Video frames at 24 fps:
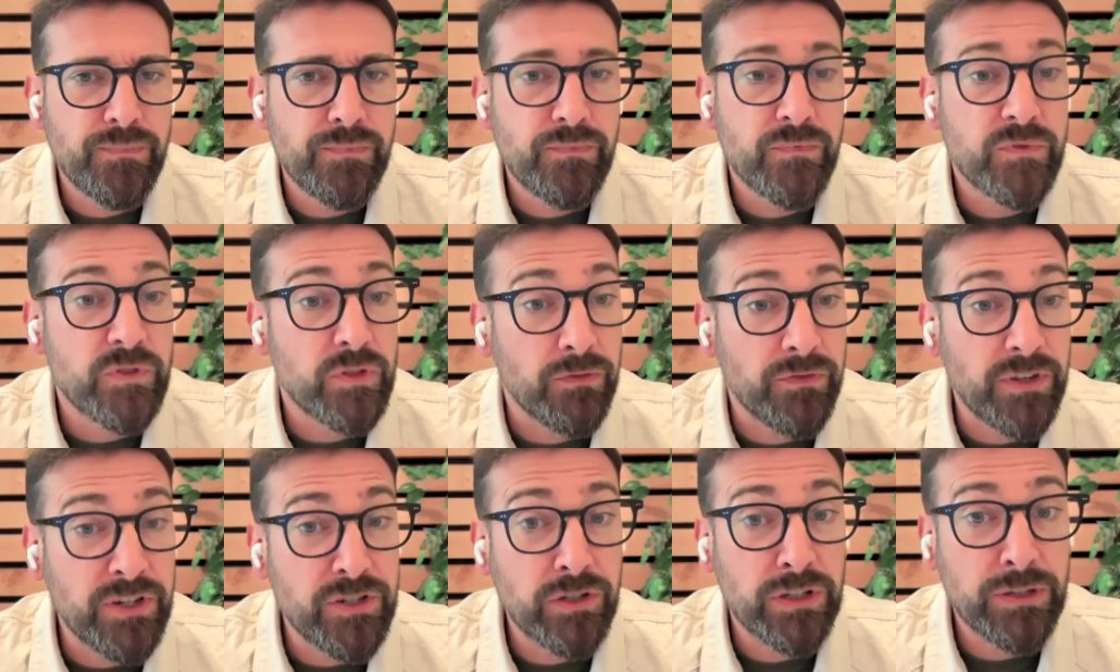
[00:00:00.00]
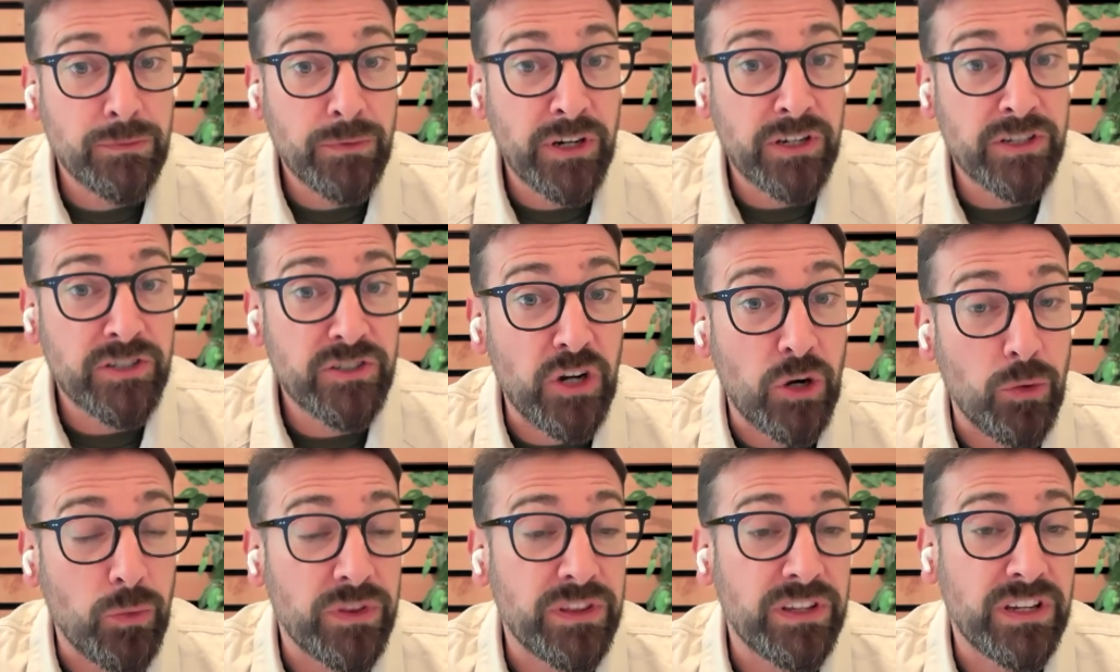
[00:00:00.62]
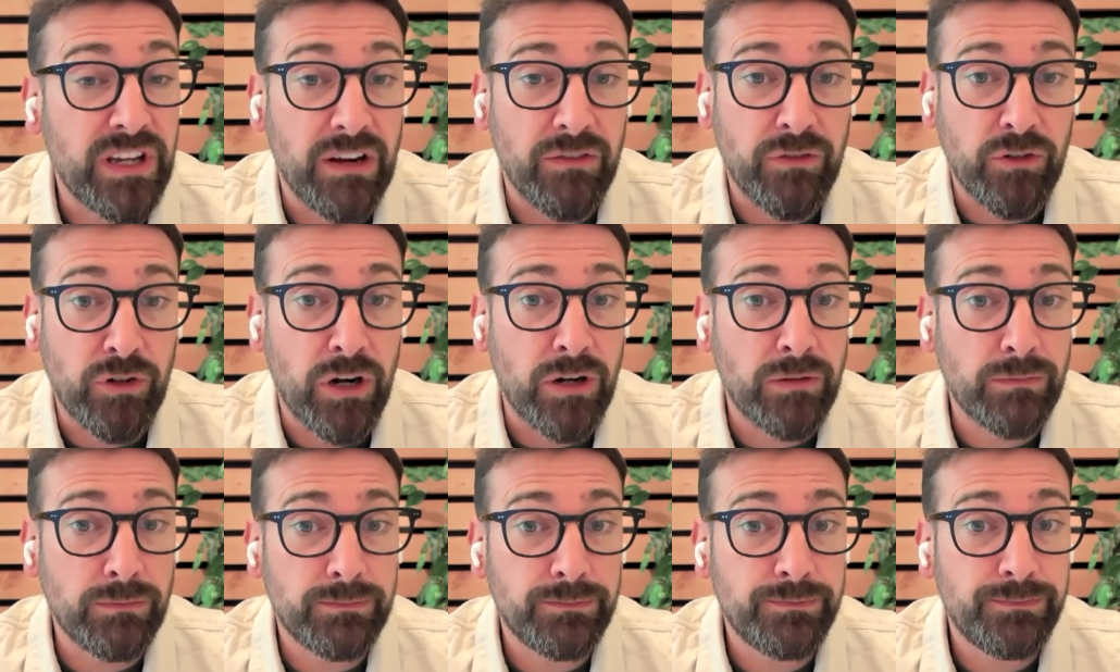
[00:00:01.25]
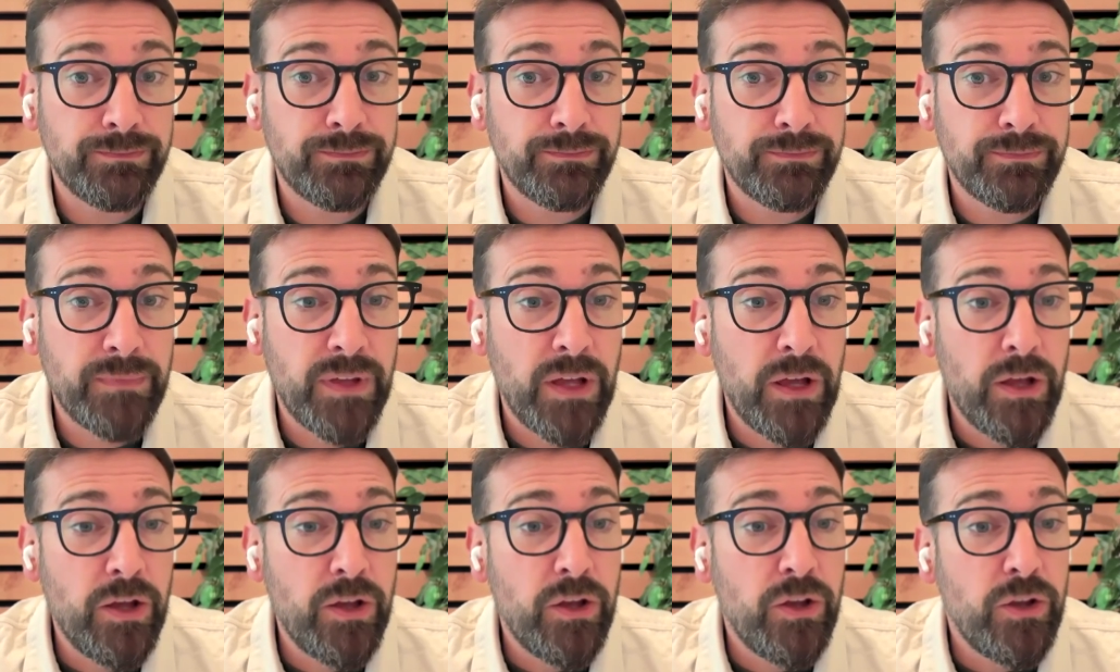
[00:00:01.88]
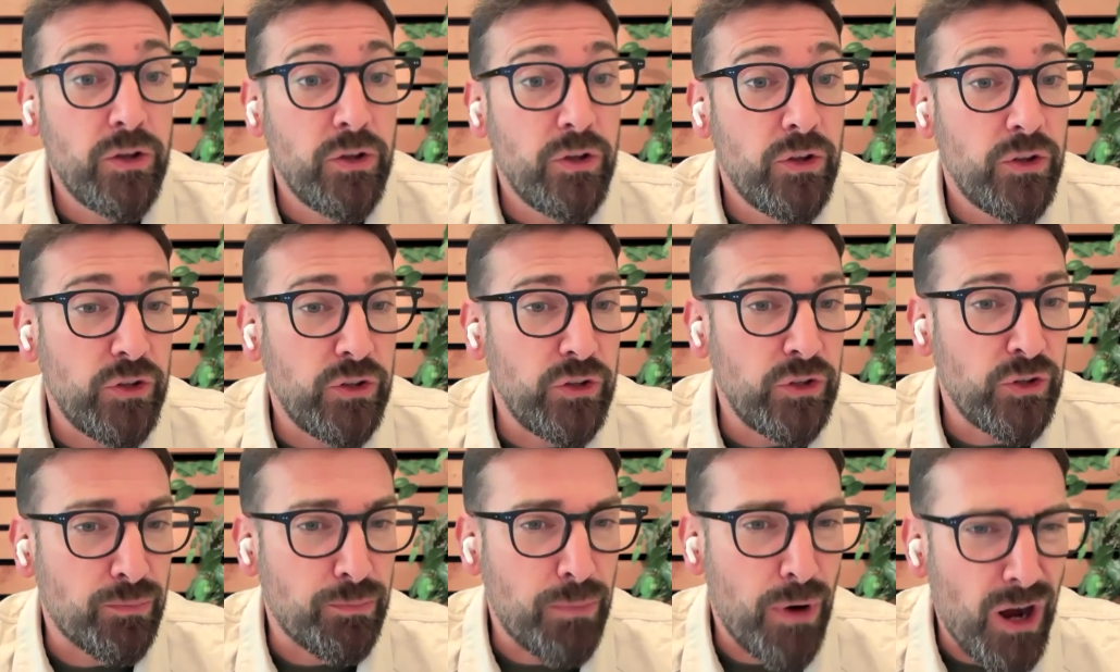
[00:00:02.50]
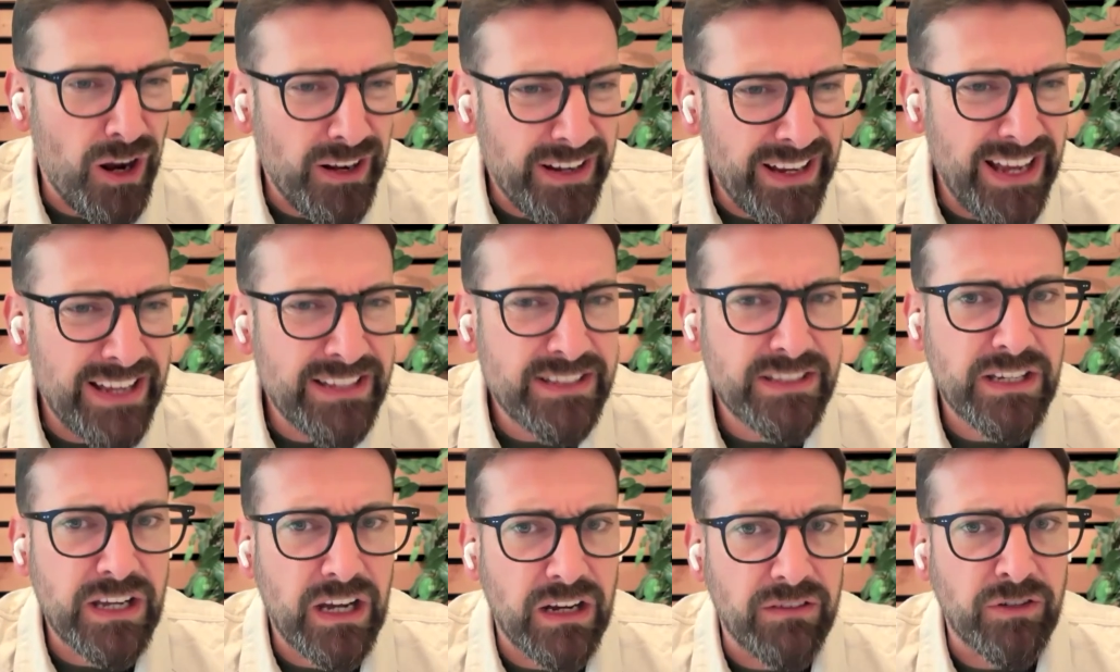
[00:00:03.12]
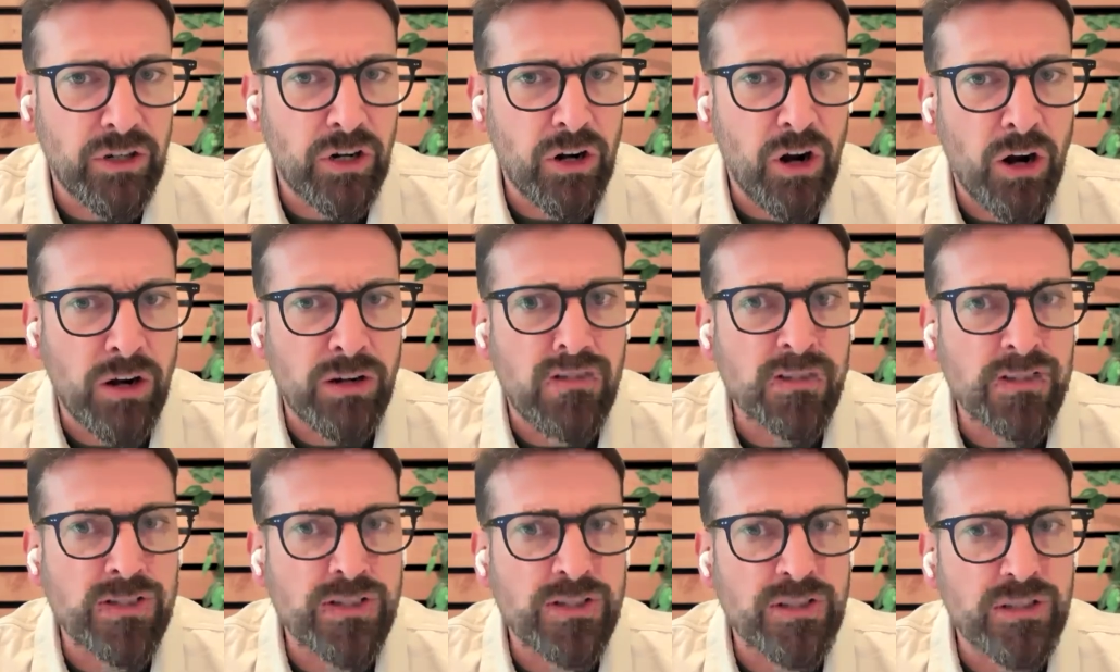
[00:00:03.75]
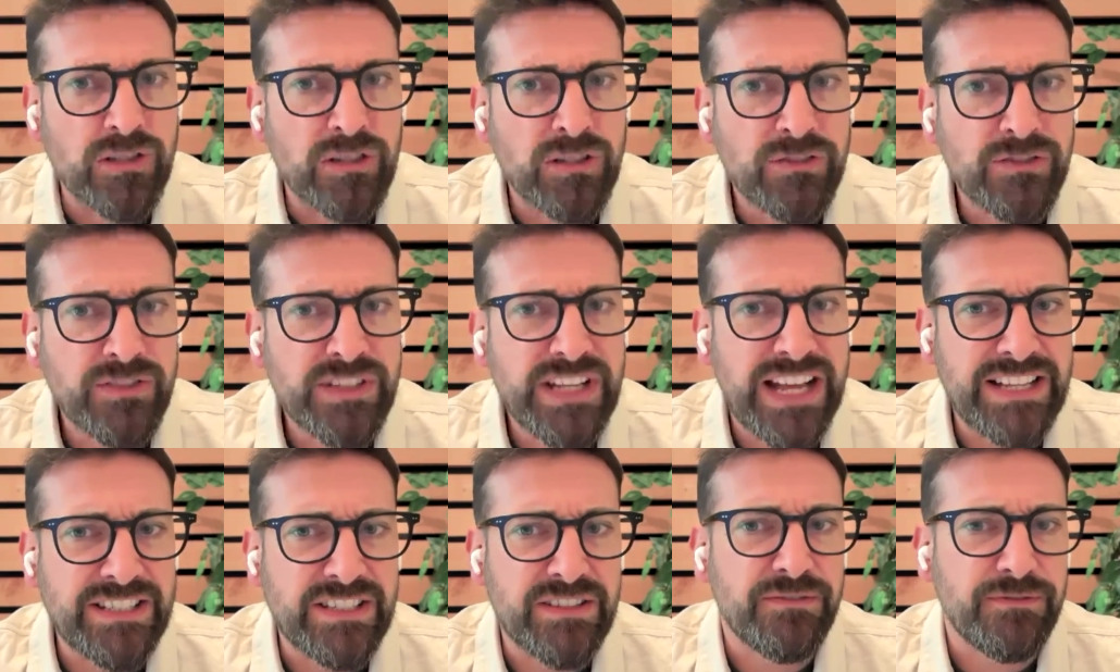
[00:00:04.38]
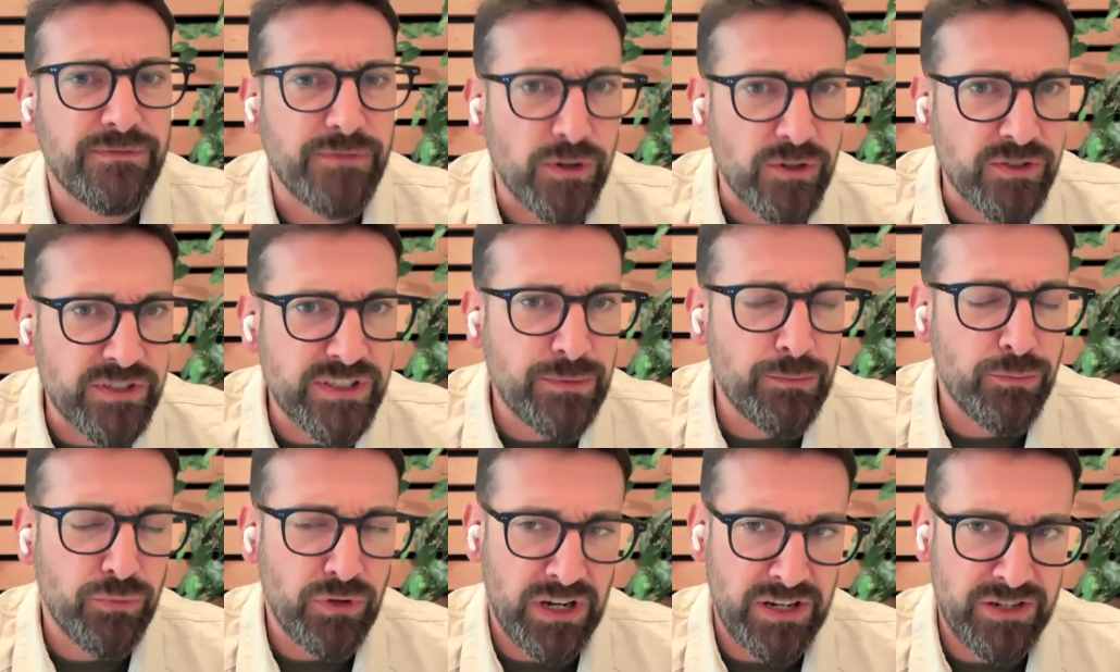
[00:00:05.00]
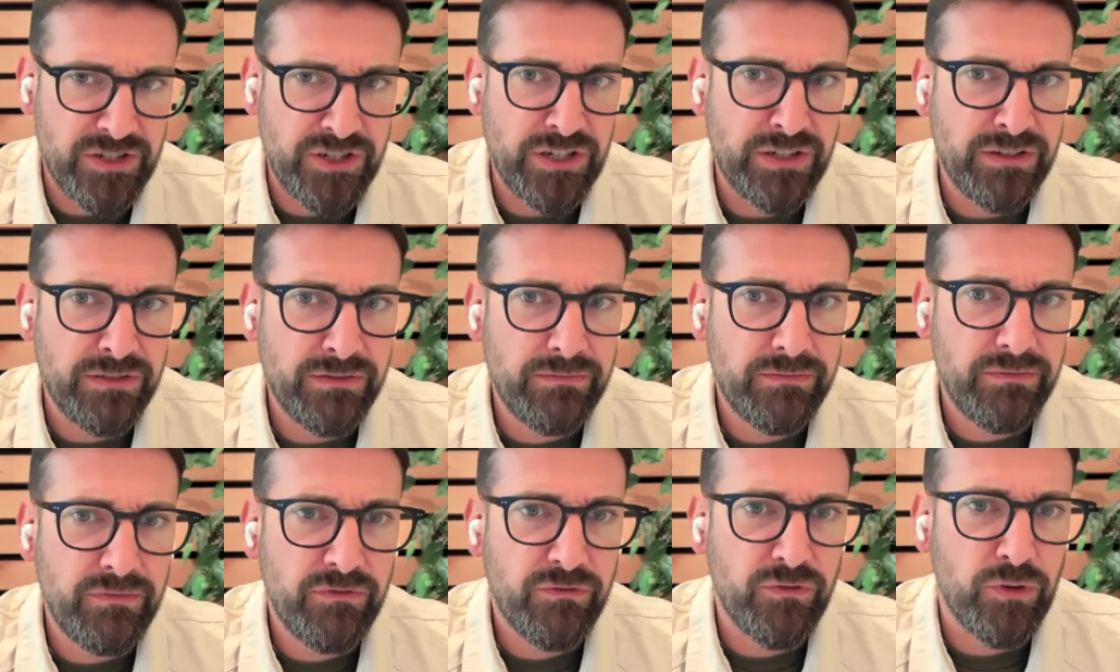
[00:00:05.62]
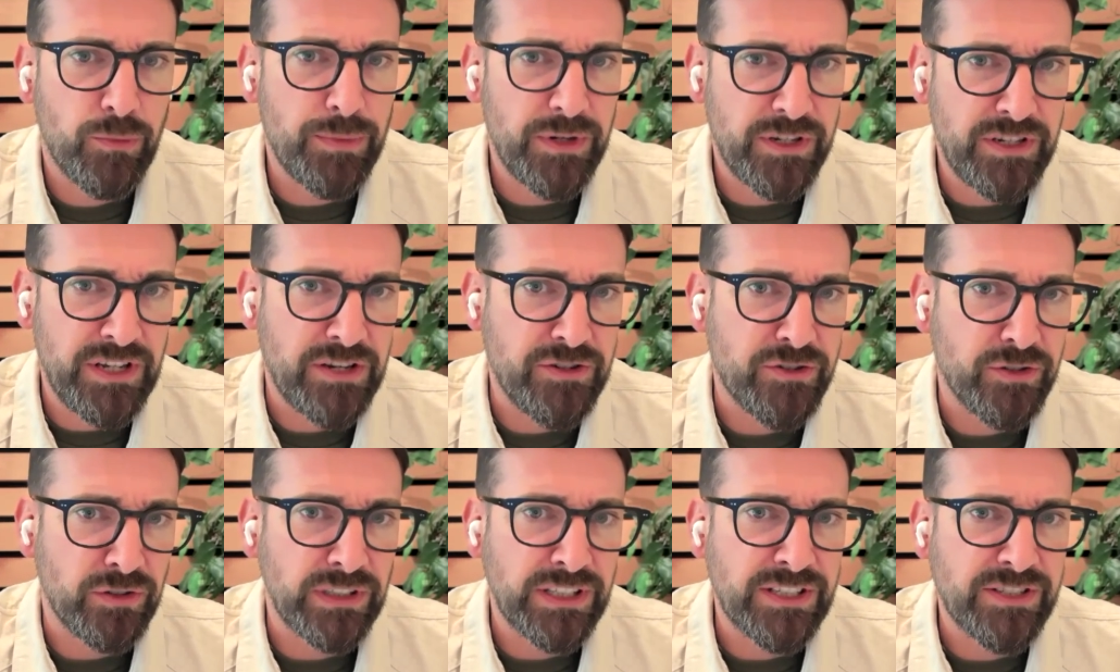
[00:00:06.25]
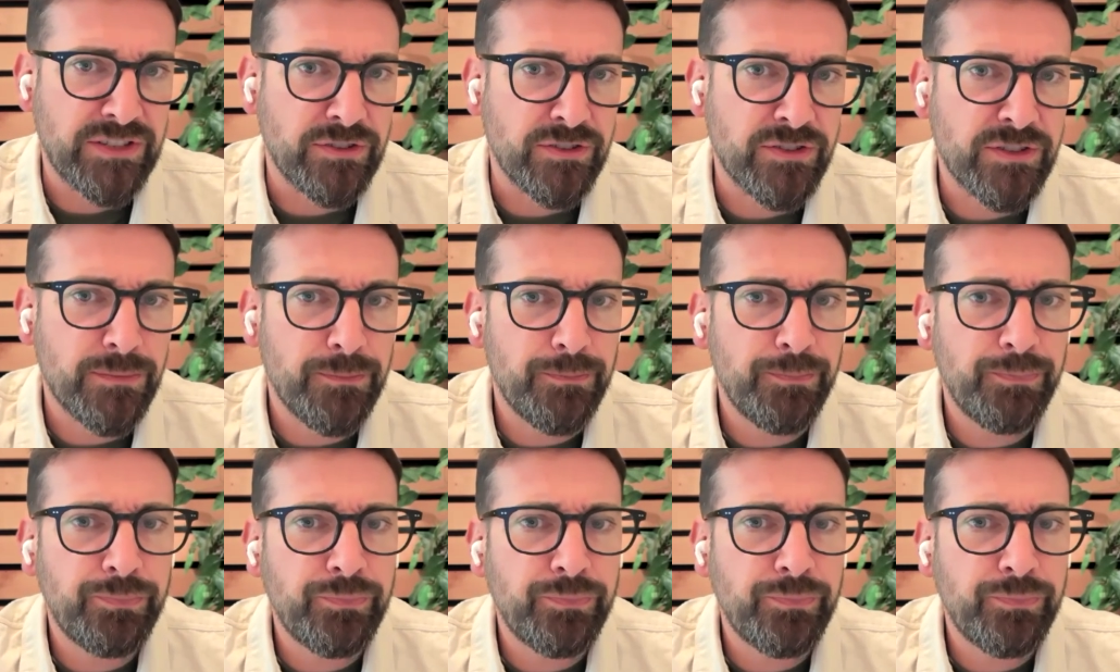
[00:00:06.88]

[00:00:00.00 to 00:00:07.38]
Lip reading: So visually, we're going to start with the cover art. Your podcast cover art serves as a first impression for potential listeners,